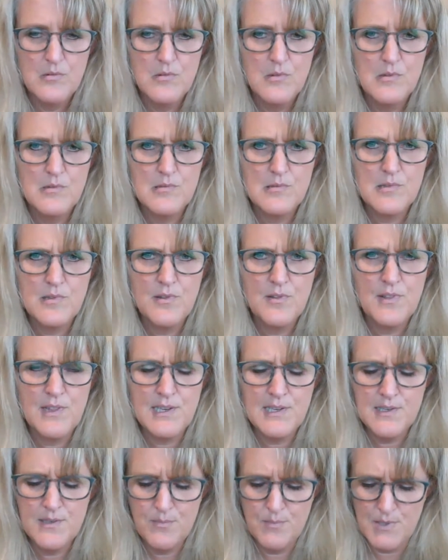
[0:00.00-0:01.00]
"What was all
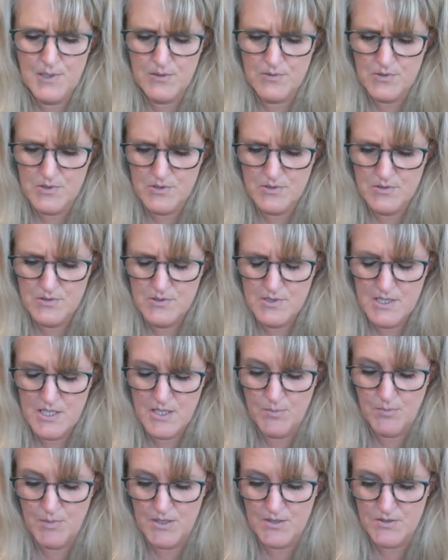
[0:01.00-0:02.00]
that about?" he
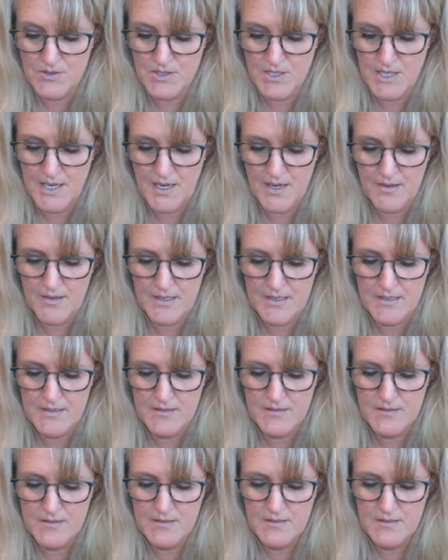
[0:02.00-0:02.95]
muttered to Harry.